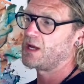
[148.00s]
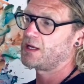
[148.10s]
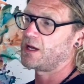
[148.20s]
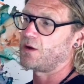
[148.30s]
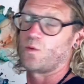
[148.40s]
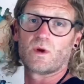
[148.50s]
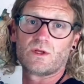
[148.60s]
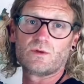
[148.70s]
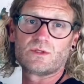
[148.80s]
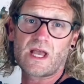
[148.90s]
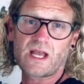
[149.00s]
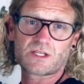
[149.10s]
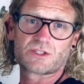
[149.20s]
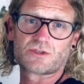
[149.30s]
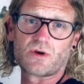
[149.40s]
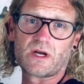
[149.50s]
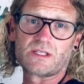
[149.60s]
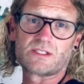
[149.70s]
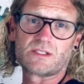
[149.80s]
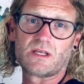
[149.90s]
Now, when you
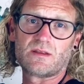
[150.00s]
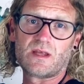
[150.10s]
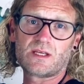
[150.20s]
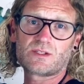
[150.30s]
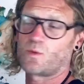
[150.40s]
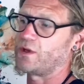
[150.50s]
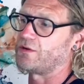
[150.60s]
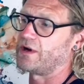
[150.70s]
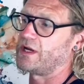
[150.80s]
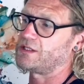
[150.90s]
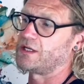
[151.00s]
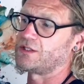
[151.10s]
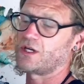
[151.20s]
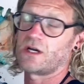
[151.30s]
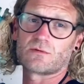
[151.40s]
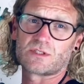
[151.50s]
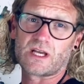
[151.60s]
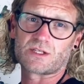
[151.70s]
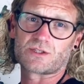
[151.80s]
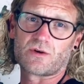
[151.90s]
texturize this, whether it is an internal
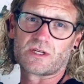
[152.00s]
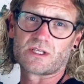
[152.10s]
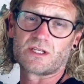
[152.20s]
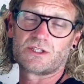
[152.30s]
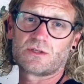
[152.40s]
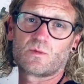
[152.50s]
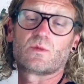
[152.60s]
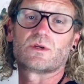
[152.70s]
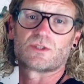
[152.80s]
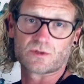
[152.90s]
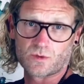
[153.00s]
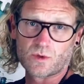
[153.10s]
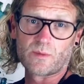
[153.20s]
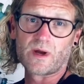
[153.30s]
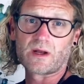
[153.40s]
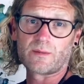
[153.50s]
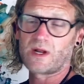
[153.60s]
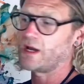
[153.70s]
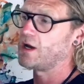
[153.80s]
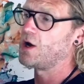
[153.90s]
texturization, which I'll talk about in a
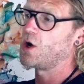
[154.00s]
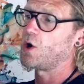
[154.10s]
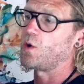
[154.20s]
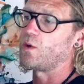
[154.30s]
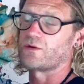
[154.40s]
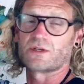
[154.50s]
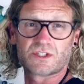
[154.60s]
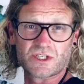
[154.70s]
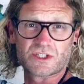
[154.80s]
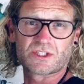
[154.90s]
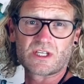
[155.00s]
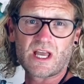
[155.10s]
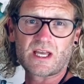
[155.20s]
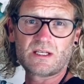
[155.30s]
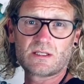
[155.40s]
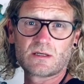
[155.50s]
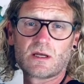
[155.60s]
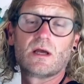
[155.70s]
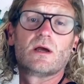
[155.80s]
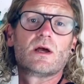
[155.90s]
minute, or whether it's just the end,
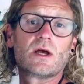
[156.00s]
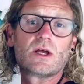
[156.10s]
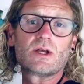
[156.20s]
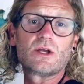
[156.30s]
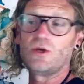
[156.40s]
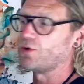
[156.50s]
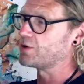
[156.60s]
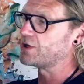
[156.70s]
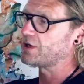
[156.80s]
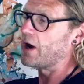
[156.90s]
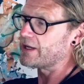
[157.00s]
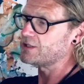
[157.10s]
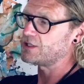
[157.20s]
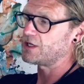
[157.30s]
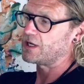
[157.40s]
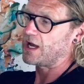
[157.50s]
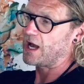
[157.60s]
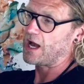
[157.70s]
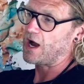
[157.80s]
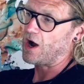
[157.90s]
you're going to
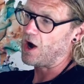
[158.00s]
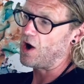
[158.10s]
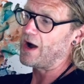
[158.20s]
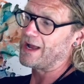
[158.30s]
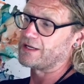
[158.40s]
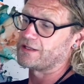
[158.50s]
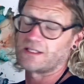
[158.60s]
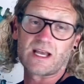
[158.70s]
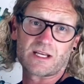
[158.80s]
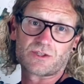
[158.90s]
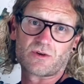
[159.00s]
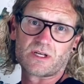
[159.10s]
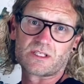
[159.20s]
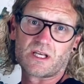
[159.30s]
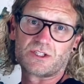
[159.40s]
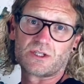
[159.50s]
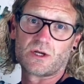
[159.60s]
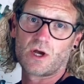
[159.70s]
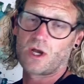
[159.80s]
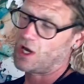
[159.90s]
hide the texturization
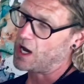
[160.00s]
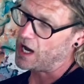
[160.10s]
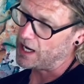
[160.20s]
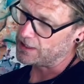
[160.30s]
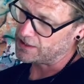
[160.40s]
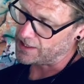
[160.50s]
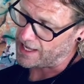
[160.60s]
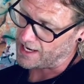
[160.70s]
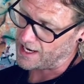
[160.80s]
under that